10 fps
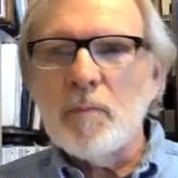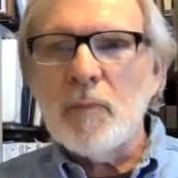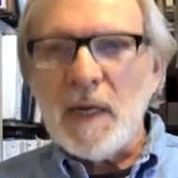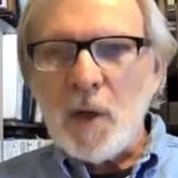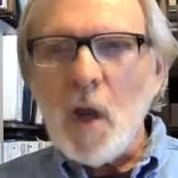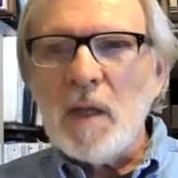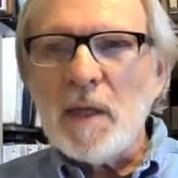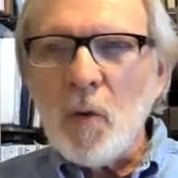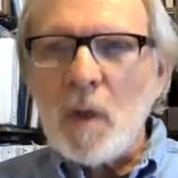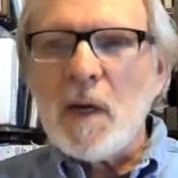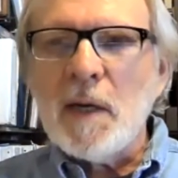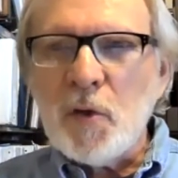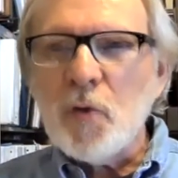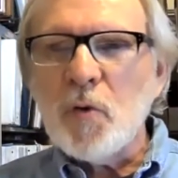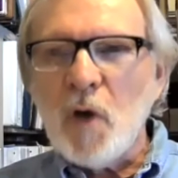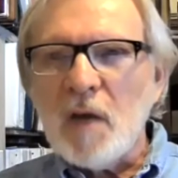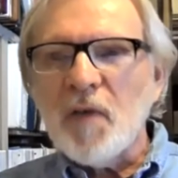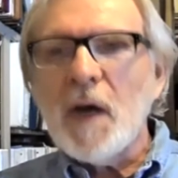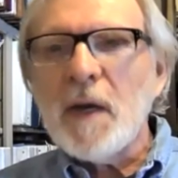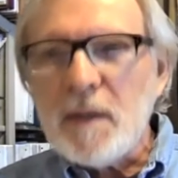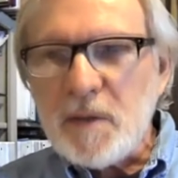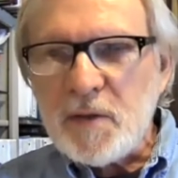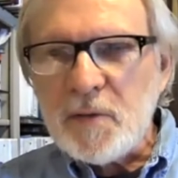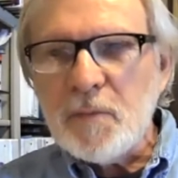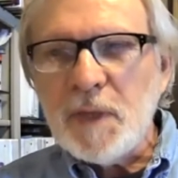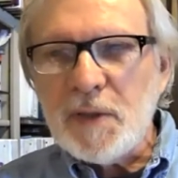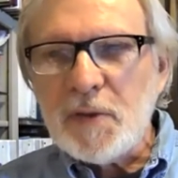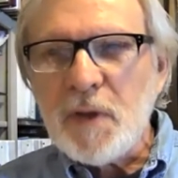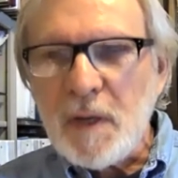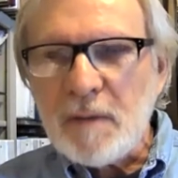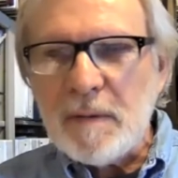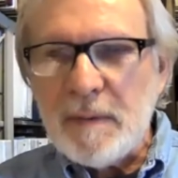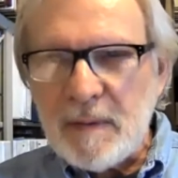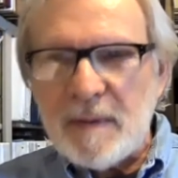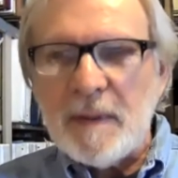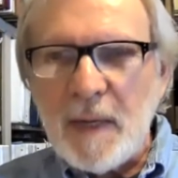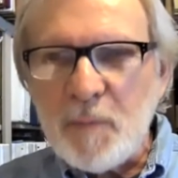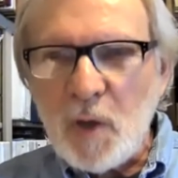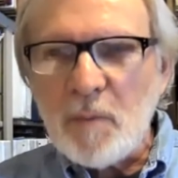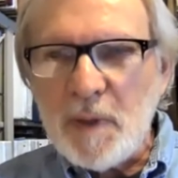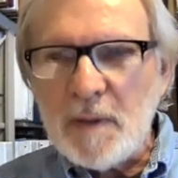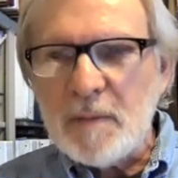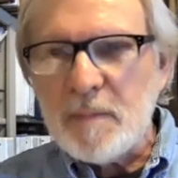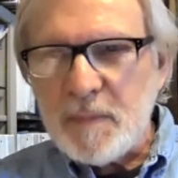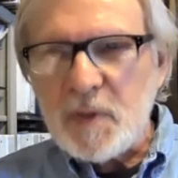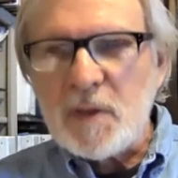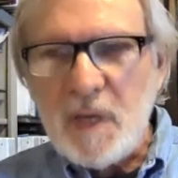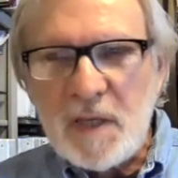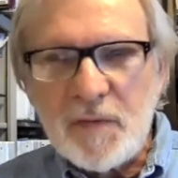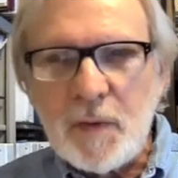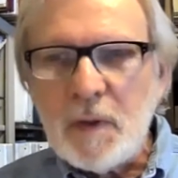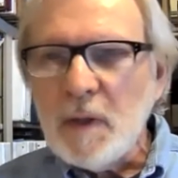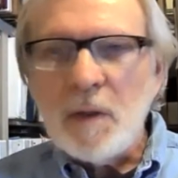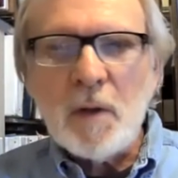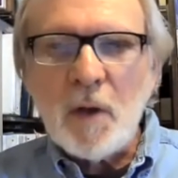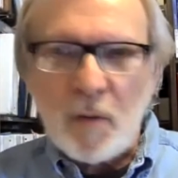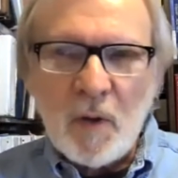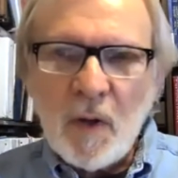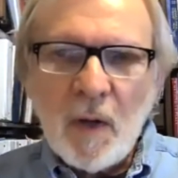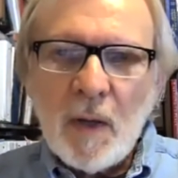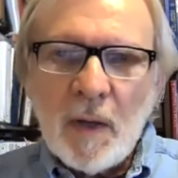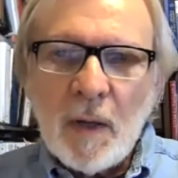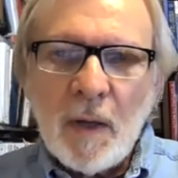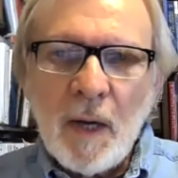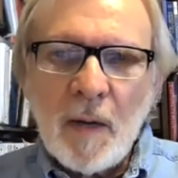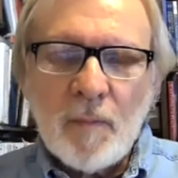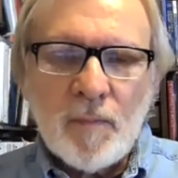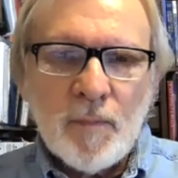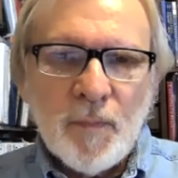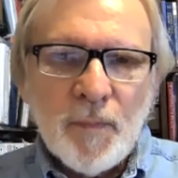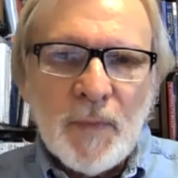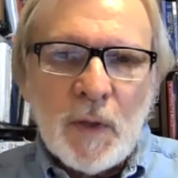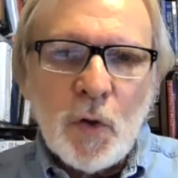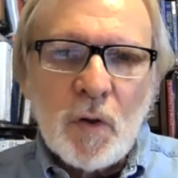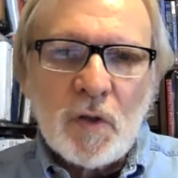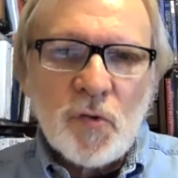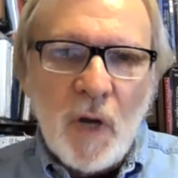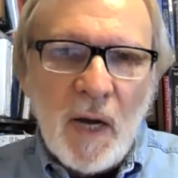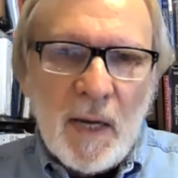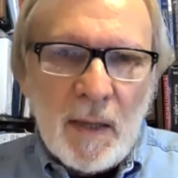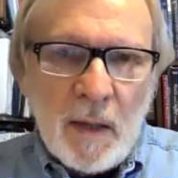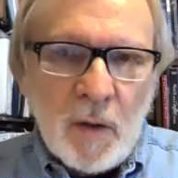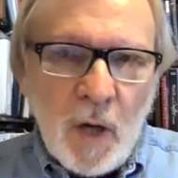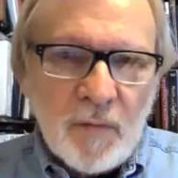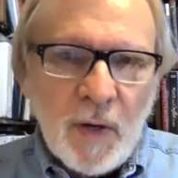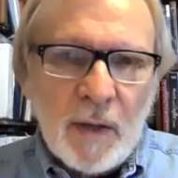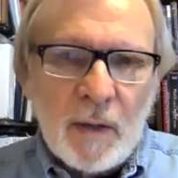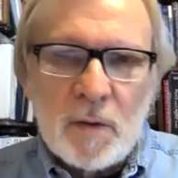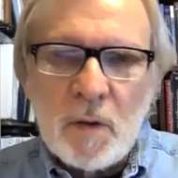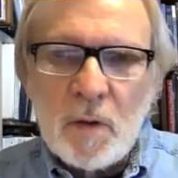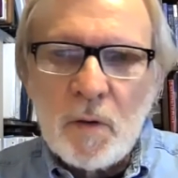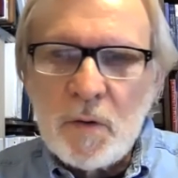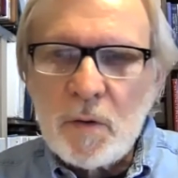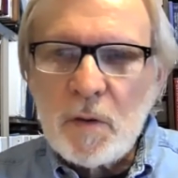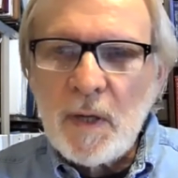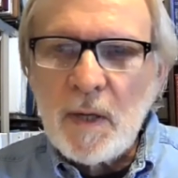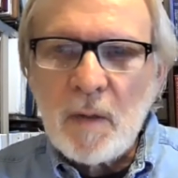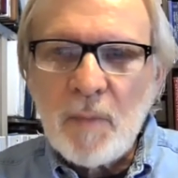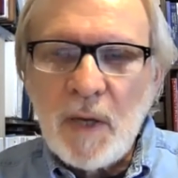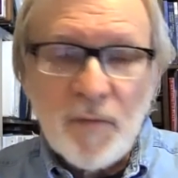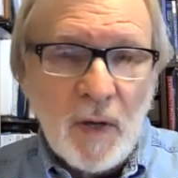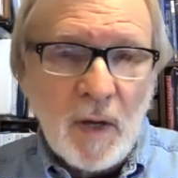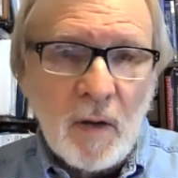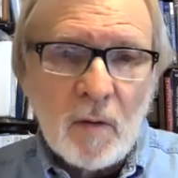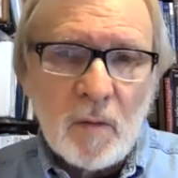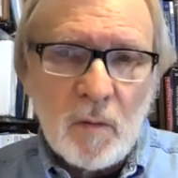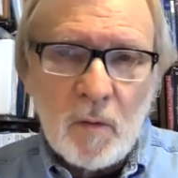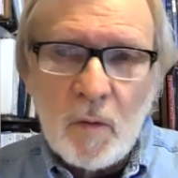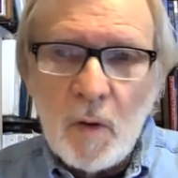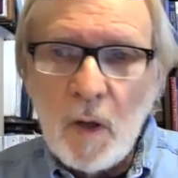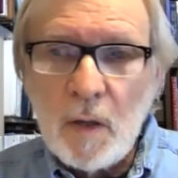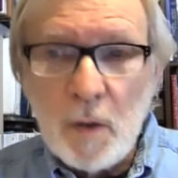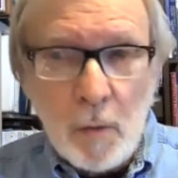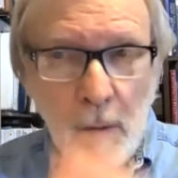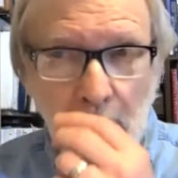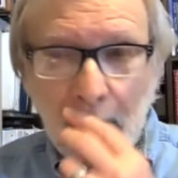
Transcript: by calling what I do nonviolence means that I'm going to be successful? No. Um, you can try a nonviolent solution and it may fail on you.